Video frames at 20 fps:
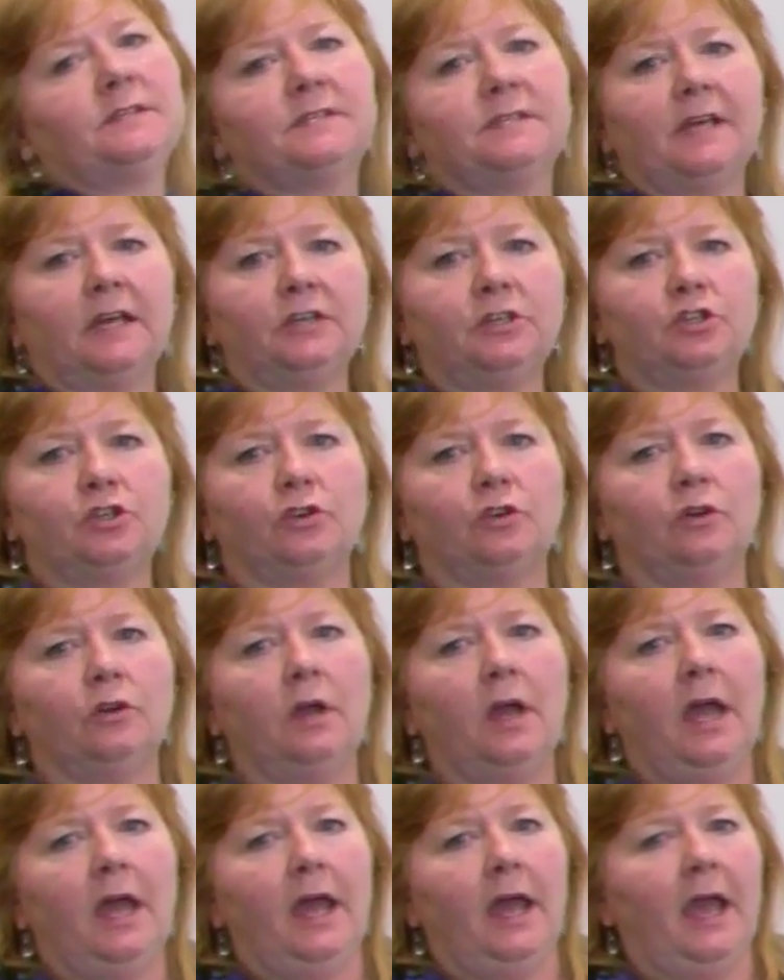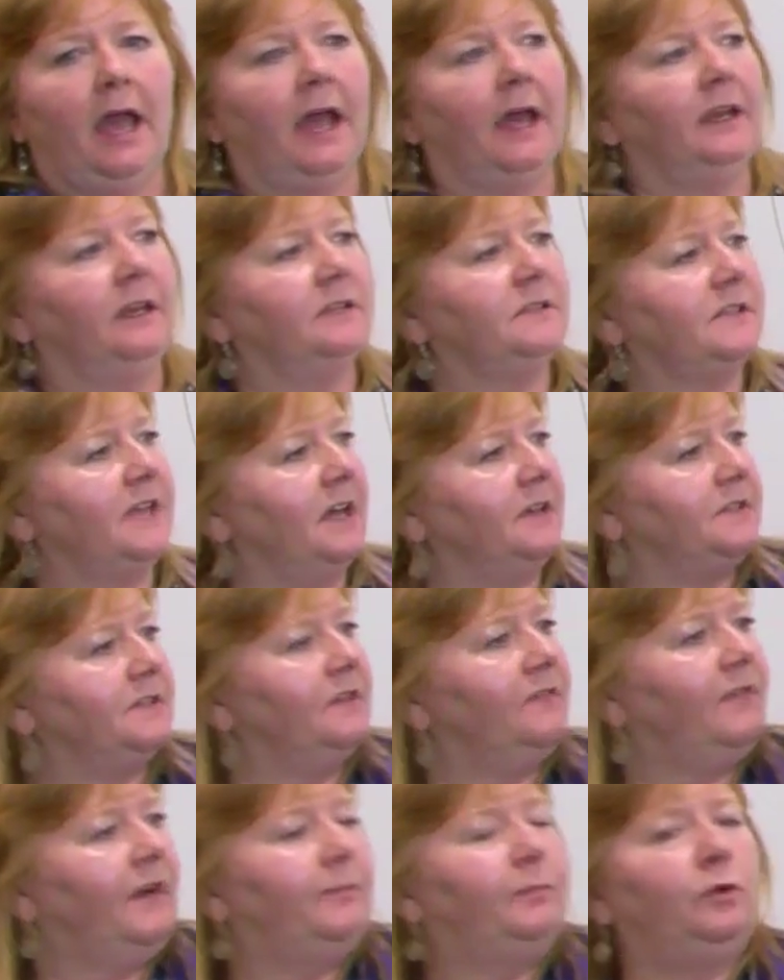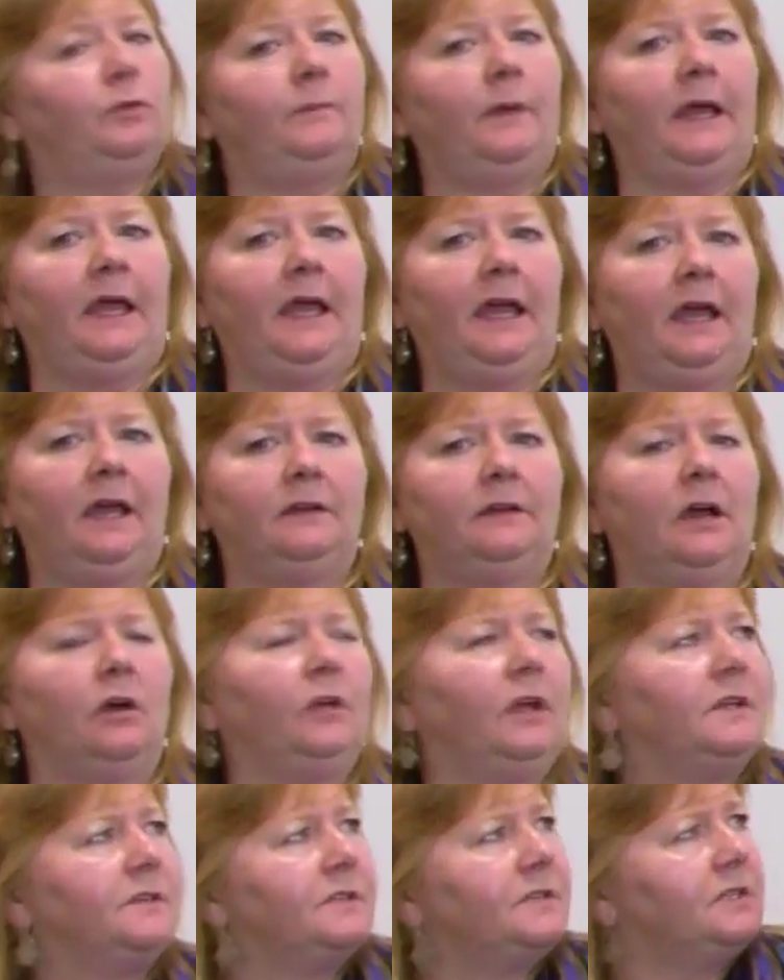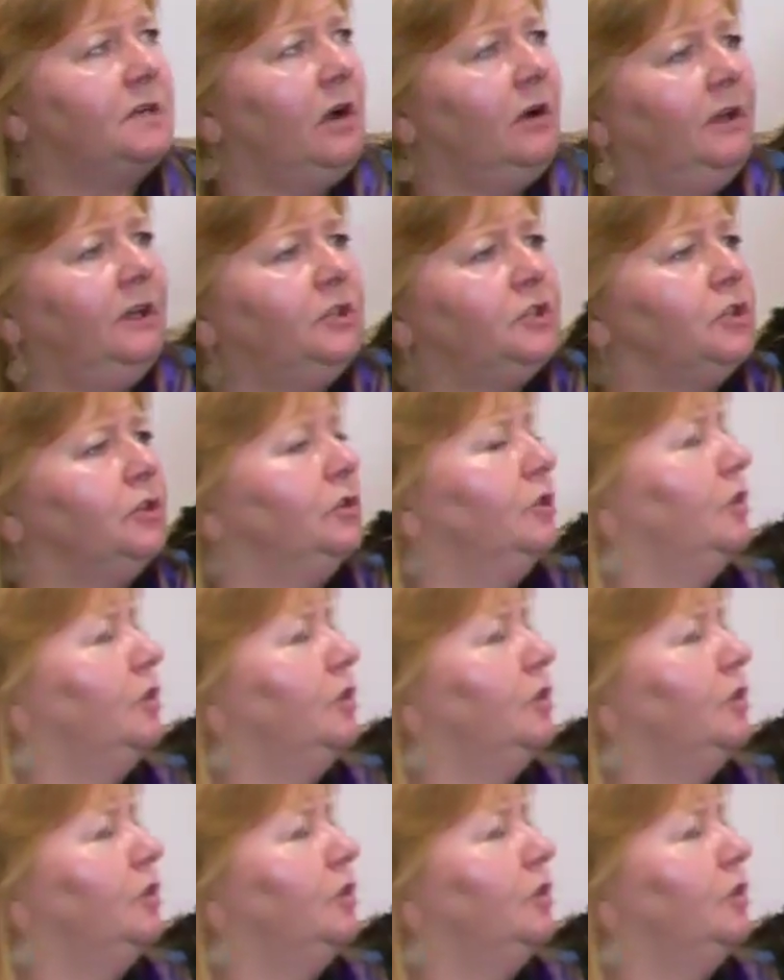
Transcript: center, and it's as if I put my hand out and starting to